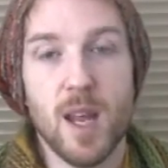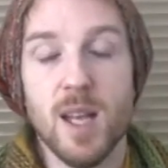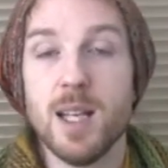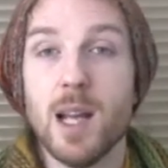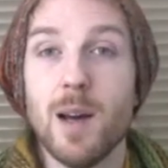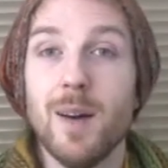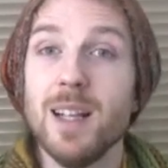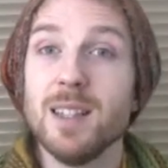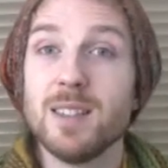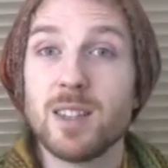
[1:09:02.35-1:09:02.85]

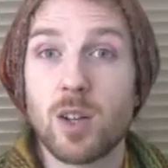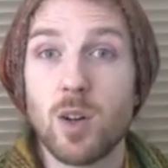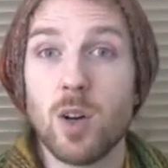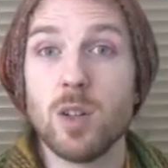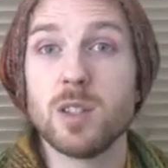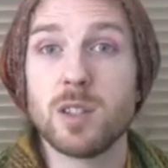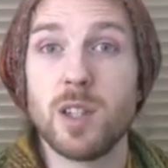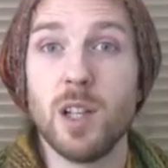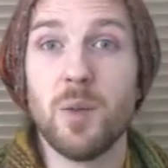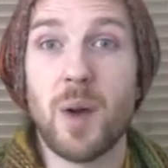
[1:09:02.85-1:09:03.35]
Now it is a
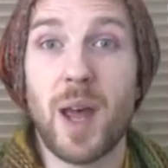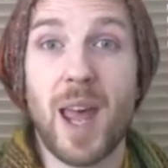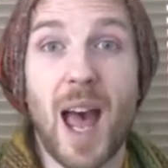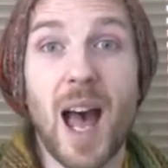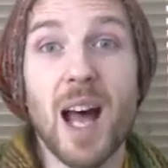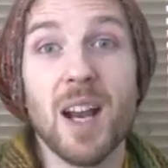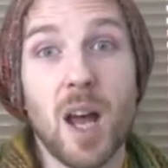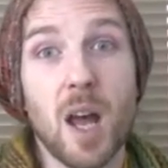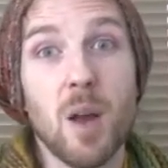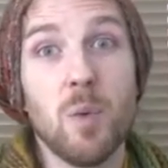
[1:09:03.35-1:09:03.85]
gorgeous colourway
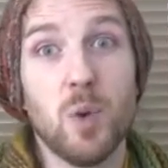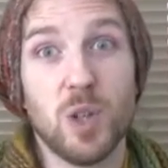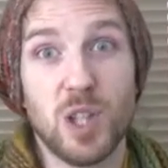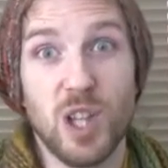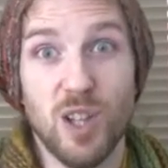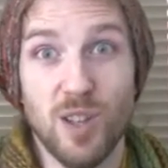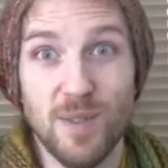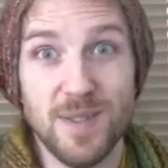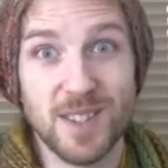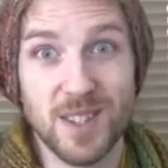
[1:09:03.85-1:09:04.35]
and I would
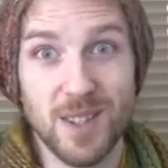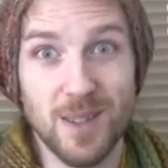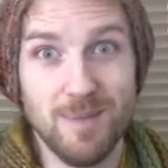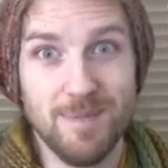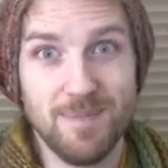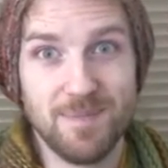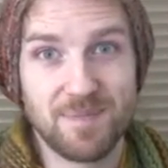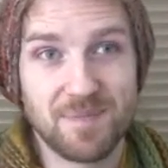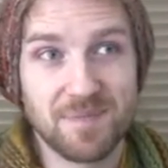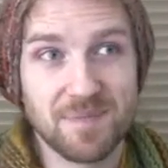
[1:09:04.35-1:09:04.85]
love some.